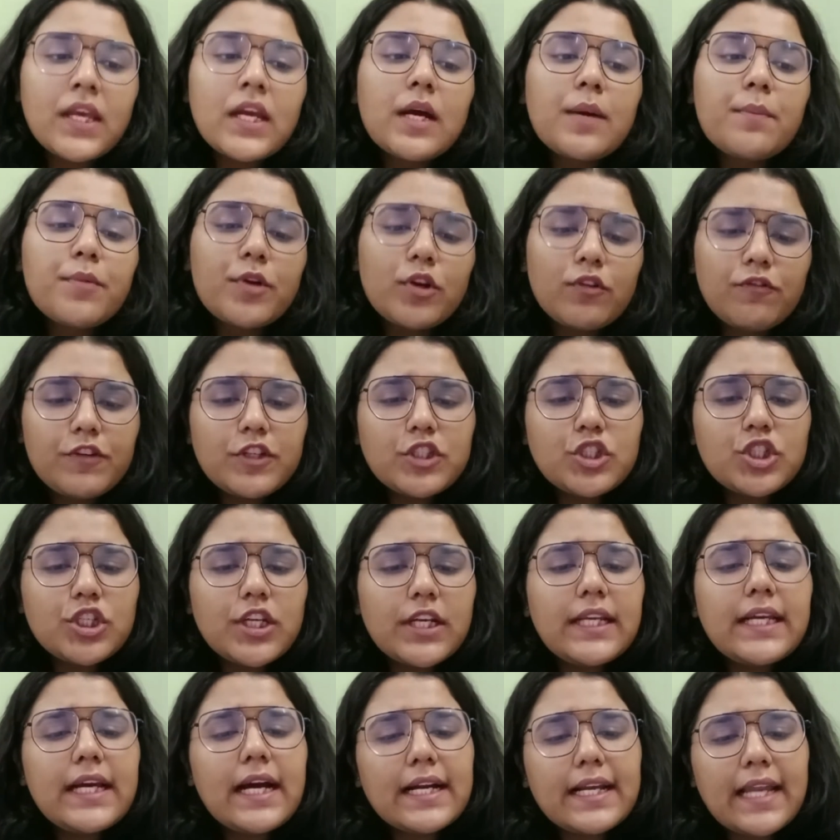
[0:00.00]

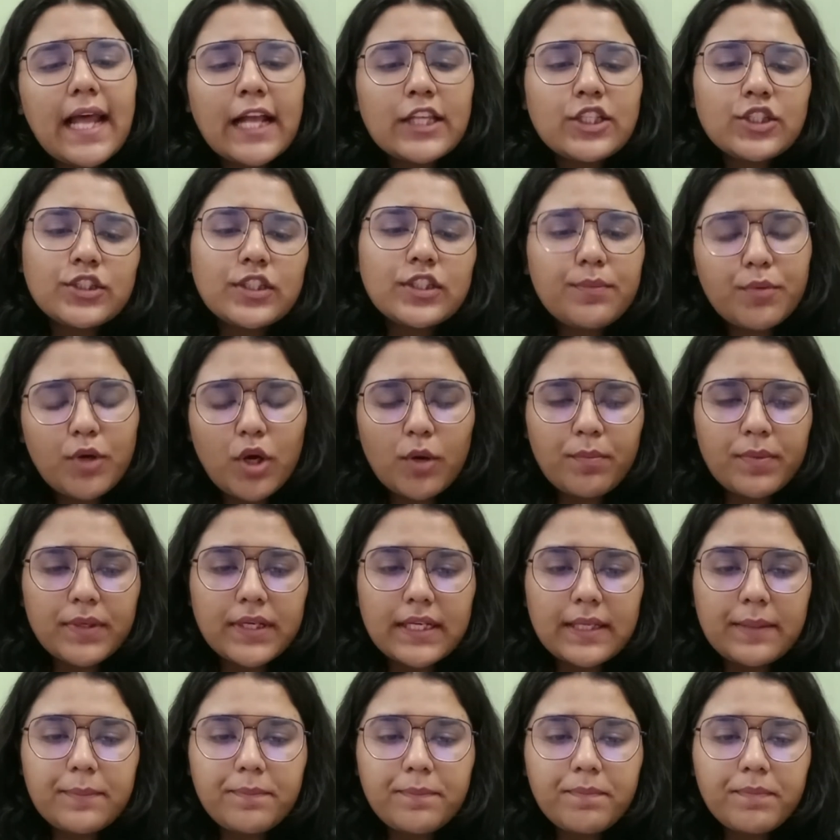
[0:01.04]
provisionally attaching the property.